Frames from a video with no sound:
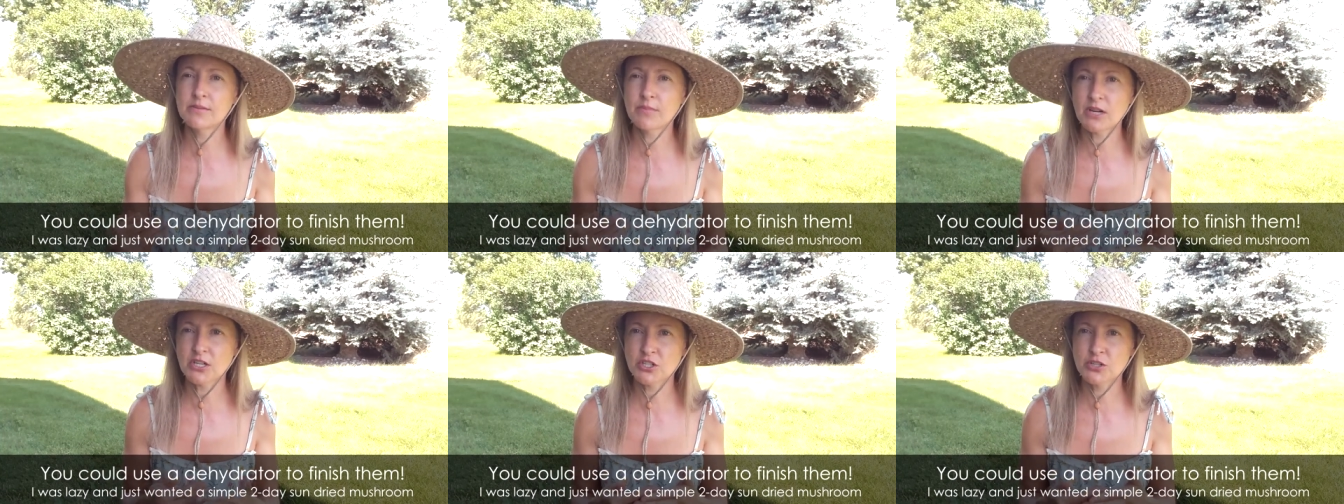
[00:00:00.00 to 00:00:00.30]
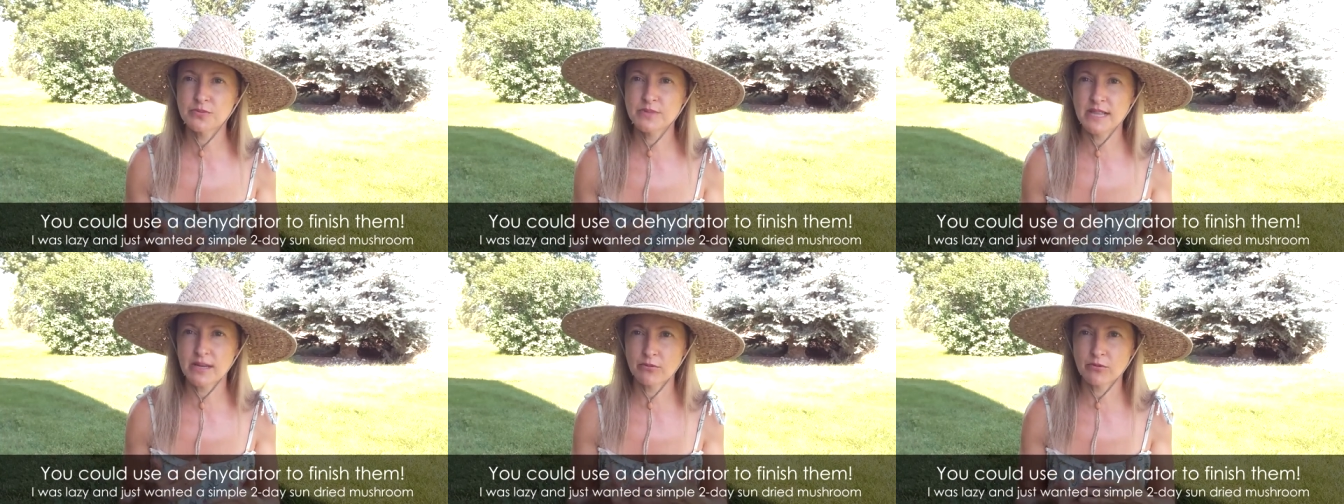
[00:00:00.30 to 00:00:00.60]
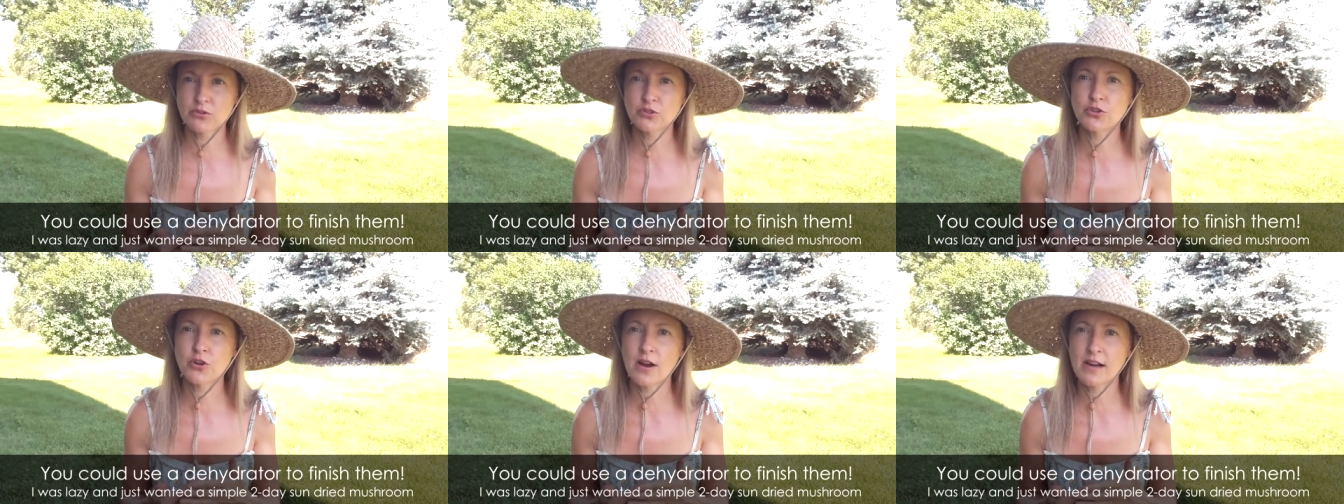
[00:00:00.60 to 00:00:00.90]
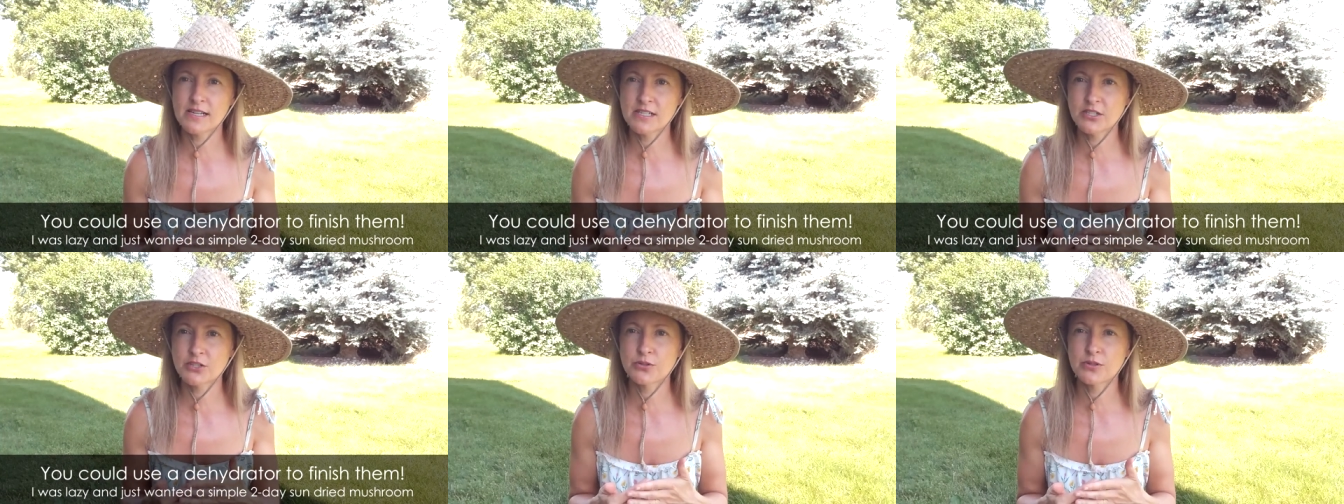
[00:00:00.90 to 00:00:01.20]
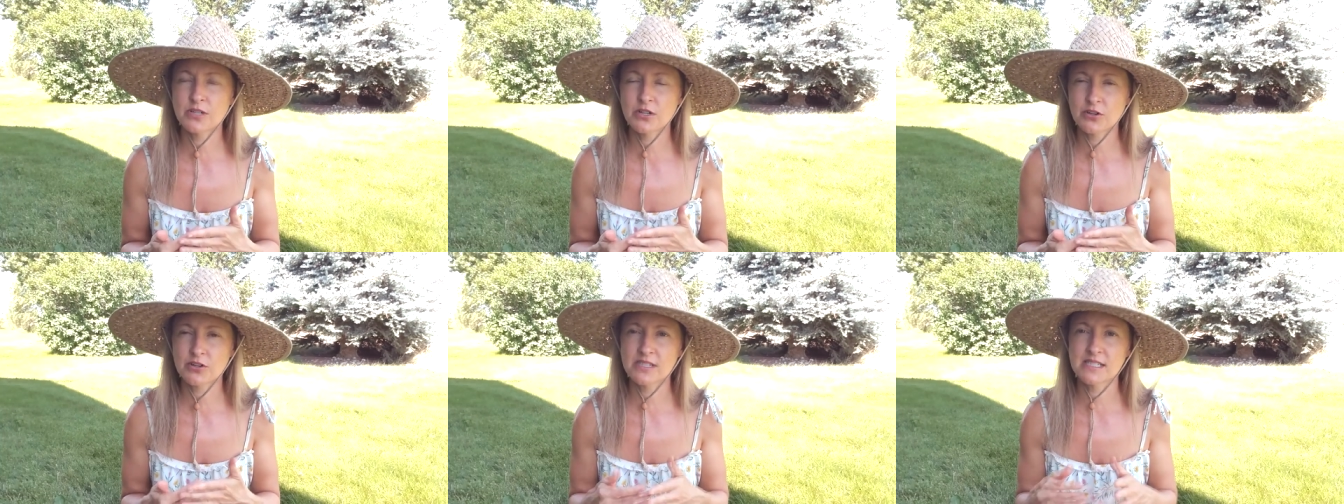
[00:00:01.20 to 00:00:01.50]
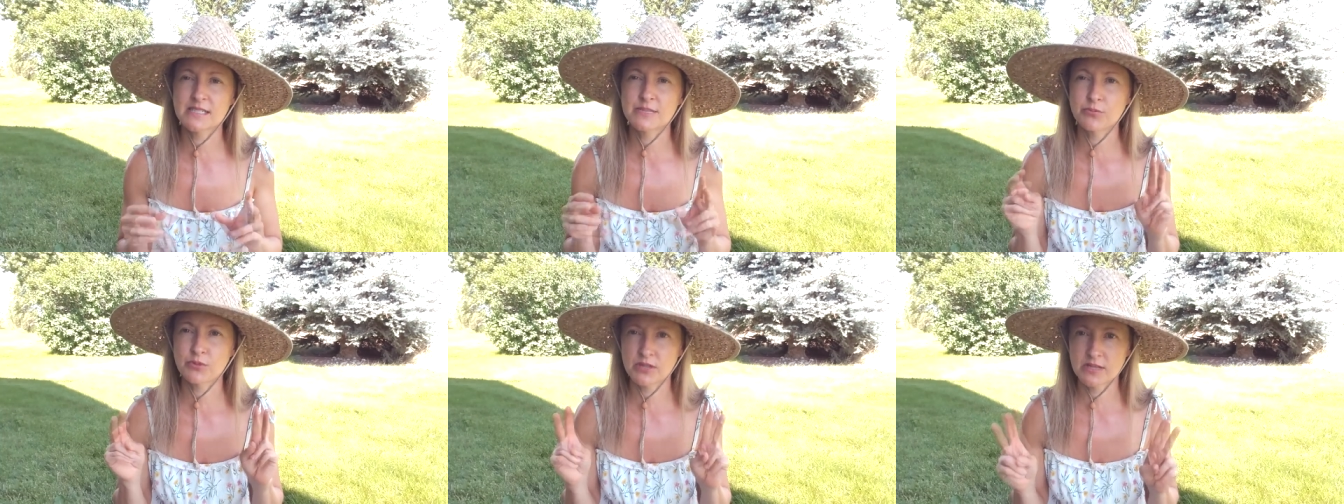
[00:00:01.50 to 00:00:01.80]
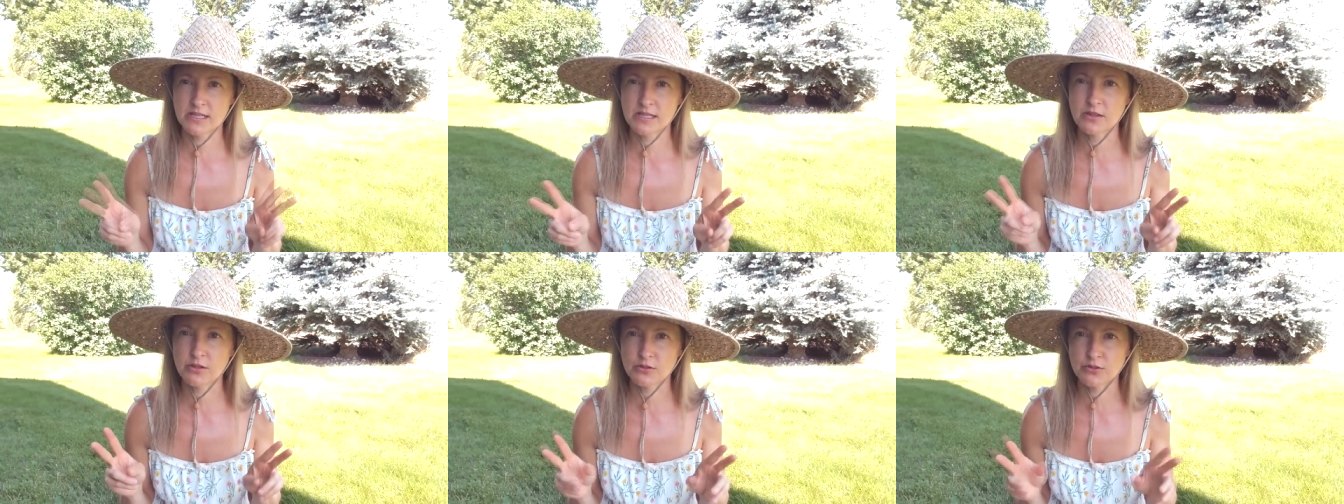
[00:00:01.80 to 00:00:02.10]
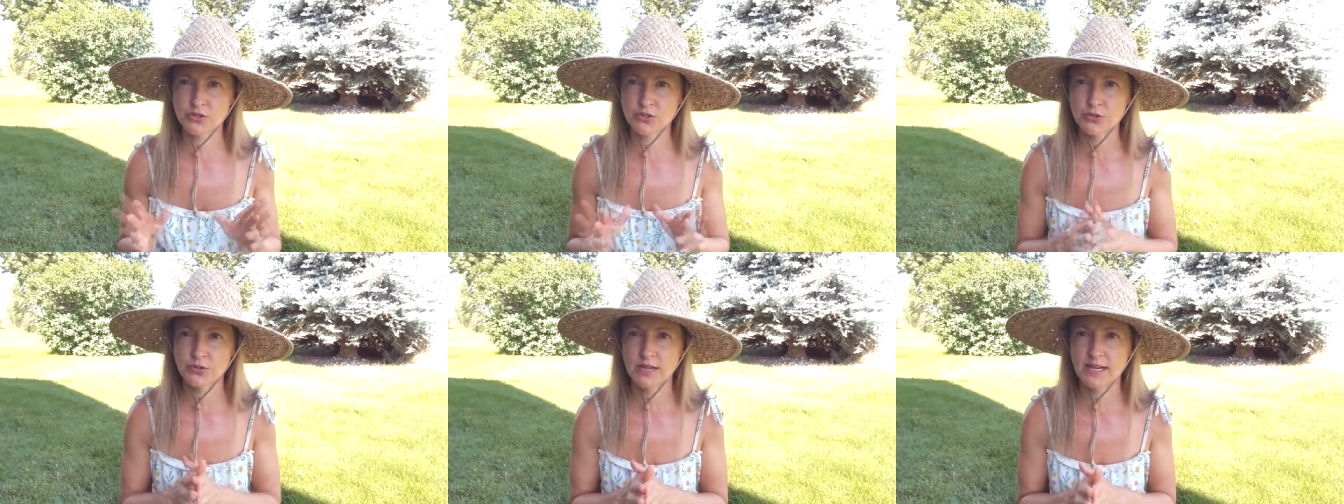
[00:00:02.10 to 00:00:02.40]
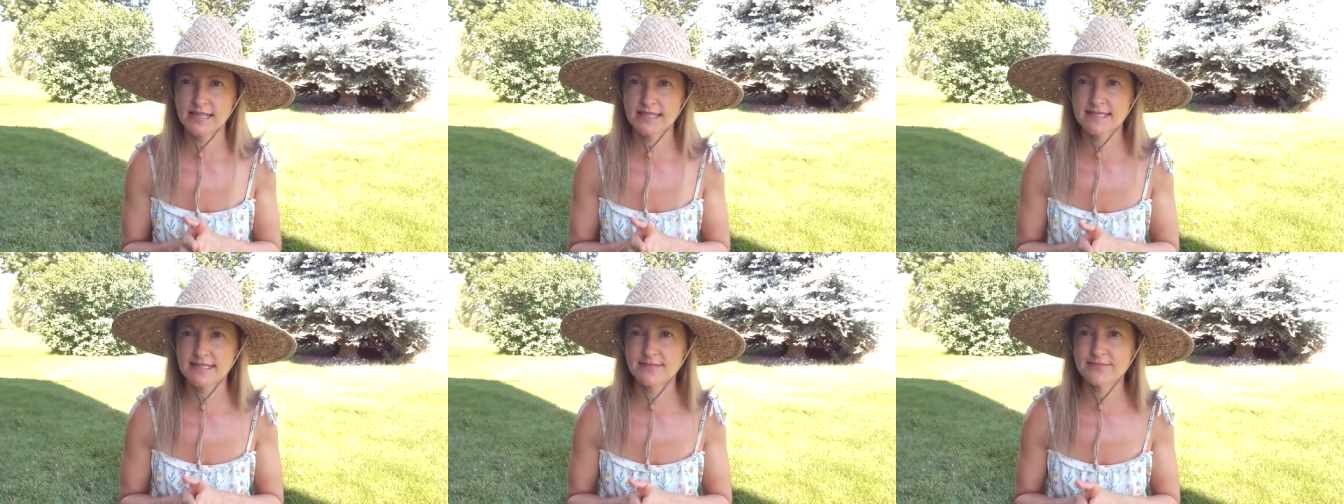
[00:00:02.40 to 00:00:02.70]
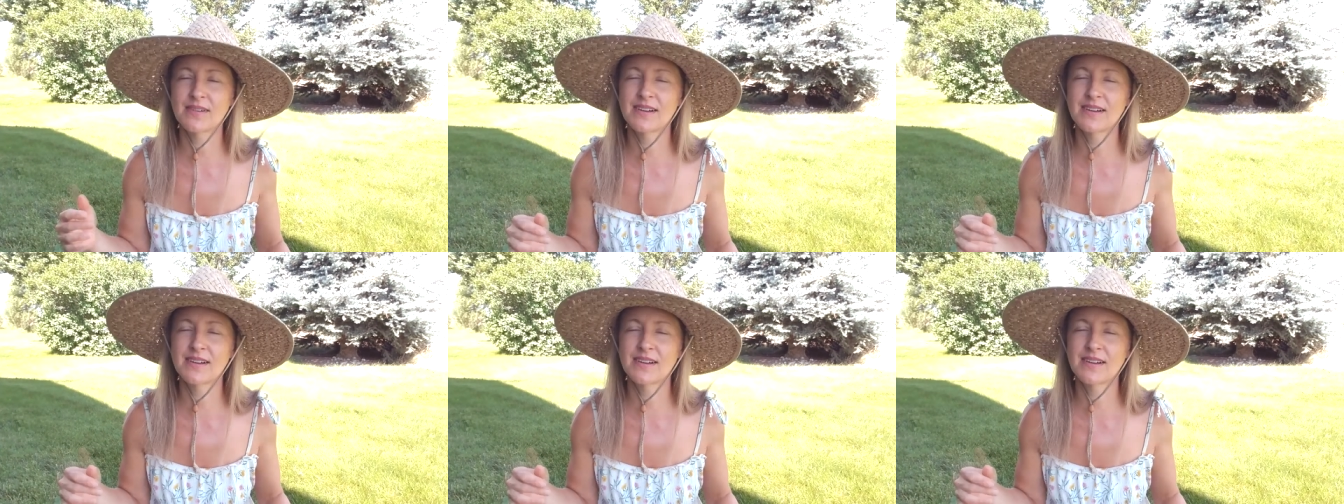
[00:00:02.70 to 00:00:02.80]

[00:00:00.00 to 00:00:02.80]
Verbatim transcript: mushrooms that will dry into a crisp within those two days.